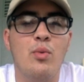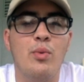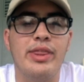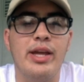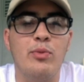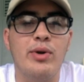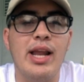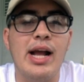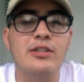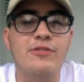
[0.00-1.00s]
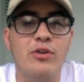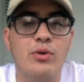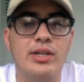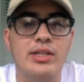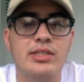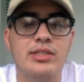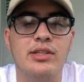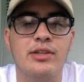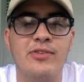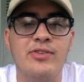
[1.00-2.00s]
With a relaxed focus,
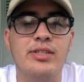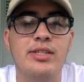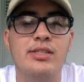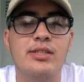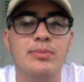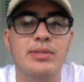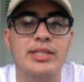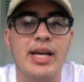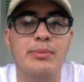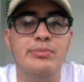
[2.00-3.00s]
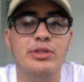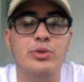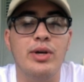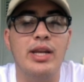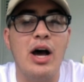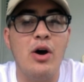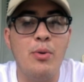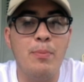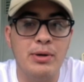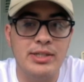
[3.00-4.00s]
the nervous system attempts to
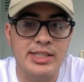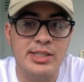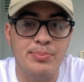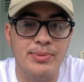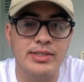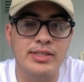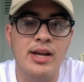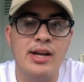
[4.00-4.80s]
allow participants